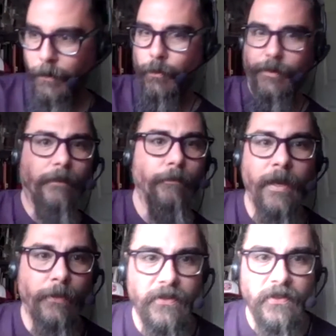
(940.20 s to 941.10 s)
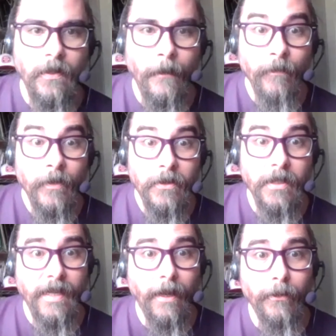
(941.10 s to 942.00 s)
Greek myths to
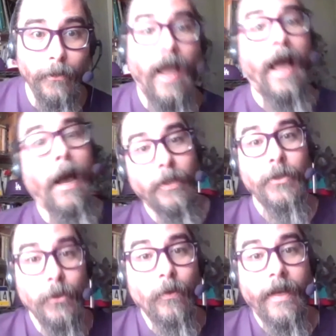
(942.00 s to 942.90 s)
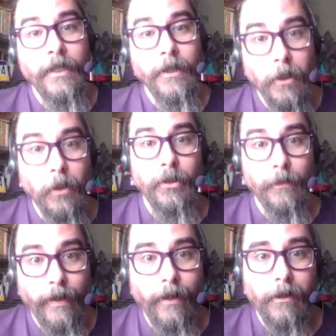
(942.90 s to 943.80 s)
tell you how to do a
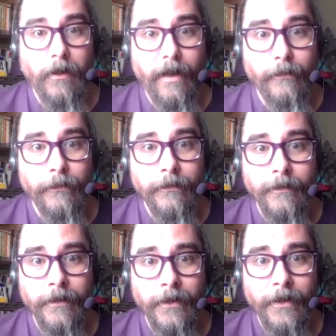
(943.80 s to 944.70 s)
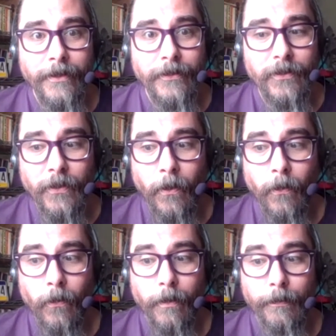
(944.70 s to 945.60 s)
conclusion paragraph.
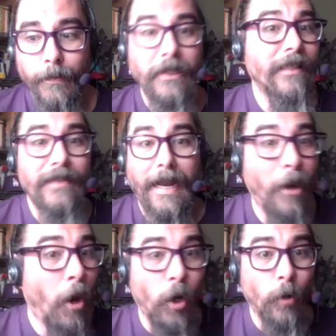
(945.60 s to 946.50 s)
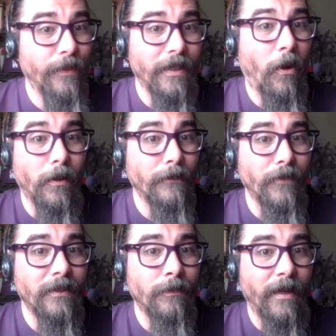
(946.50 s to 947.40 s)
So please, I hope that all of
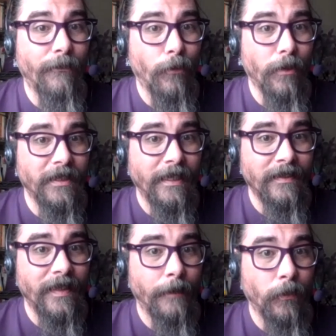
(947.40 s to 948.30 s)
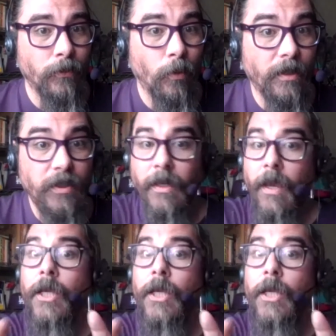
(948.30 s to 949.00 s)
these metaphors and examples worked.